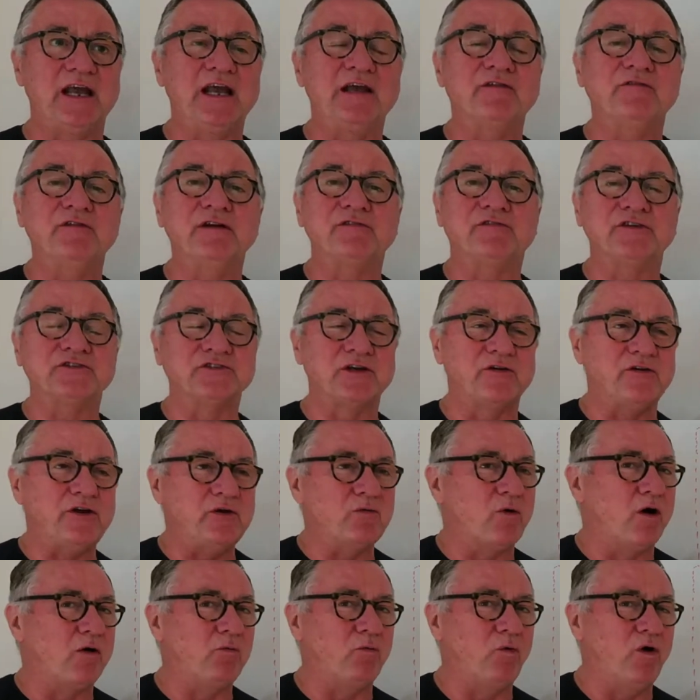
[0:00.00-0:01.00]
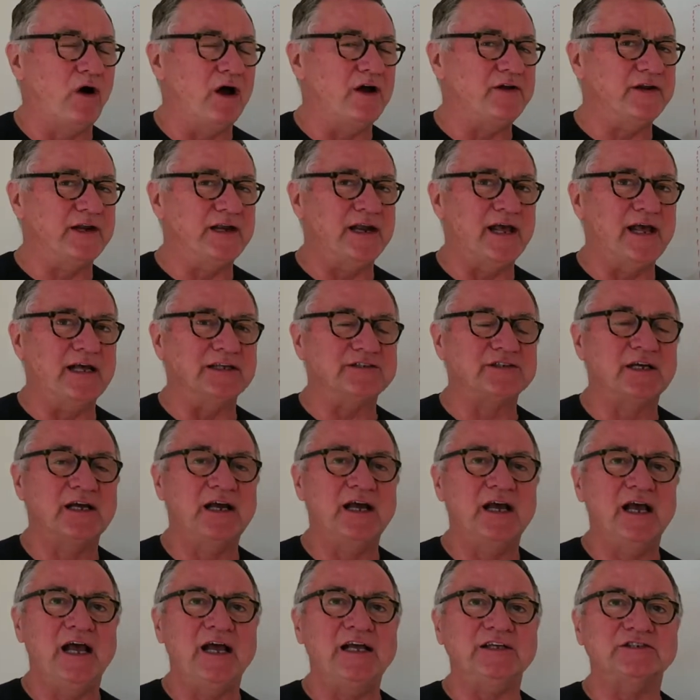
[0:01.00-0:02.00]
Even if there's only one word in it,
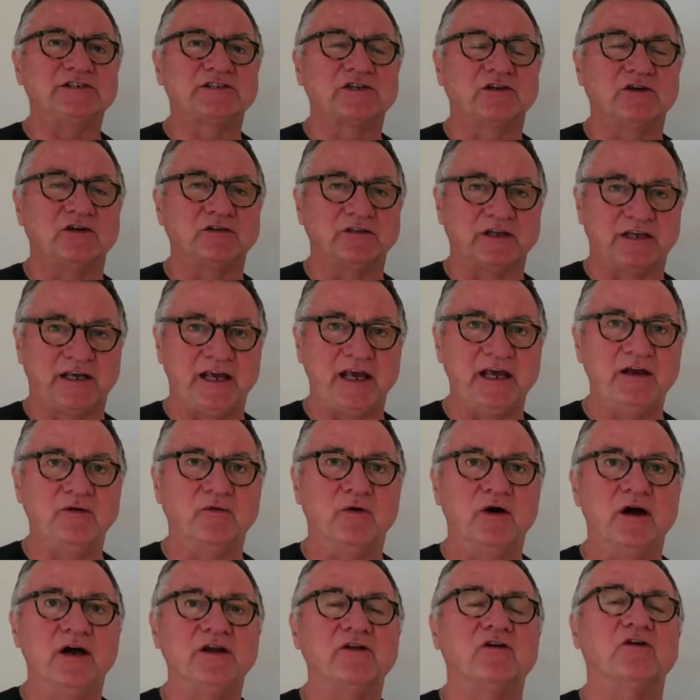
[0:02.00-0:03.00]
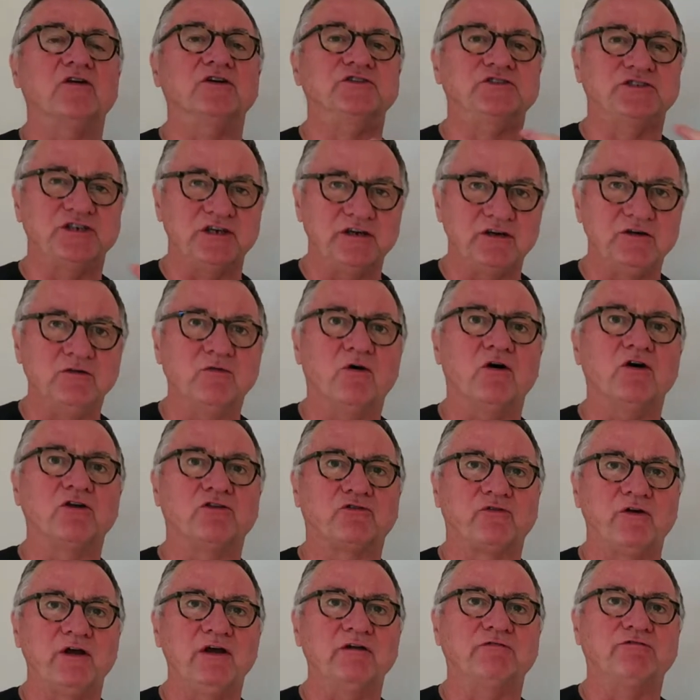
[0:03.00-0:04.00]
it's called a keyword, or 2 or
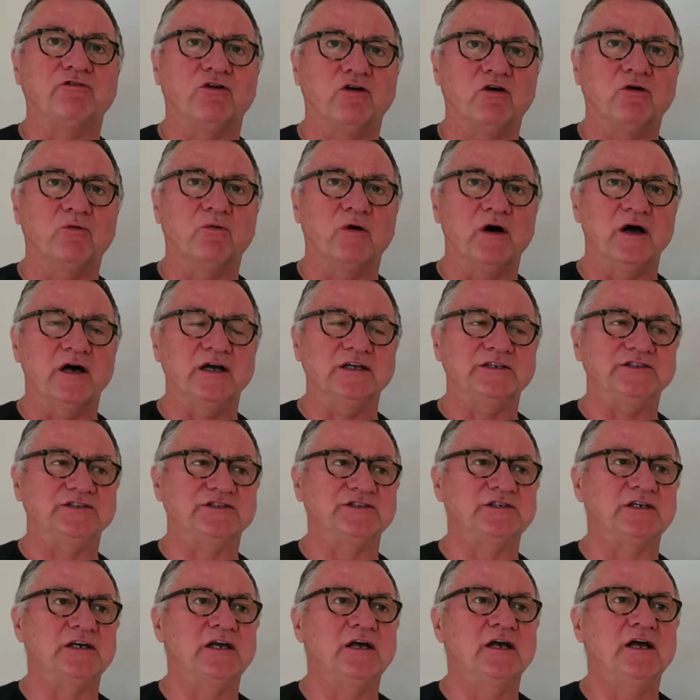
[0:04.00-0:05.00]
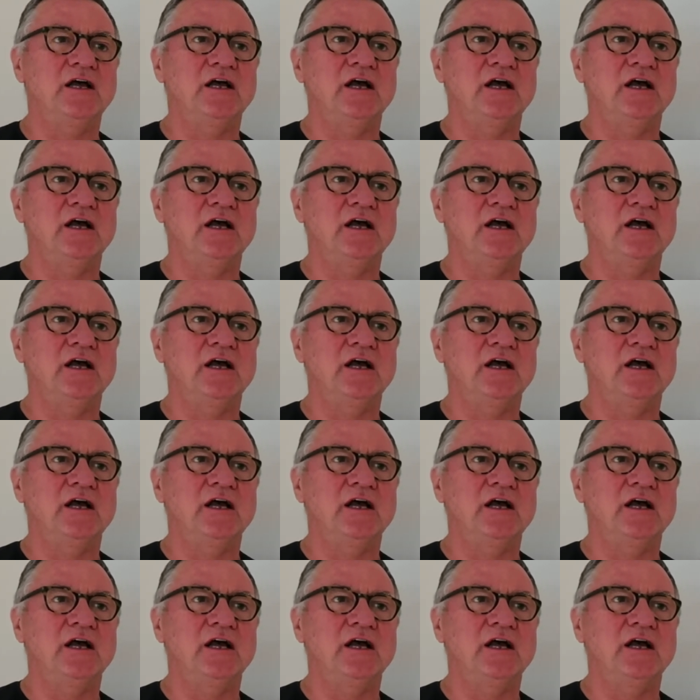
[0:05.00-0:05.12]
3 or 4 words.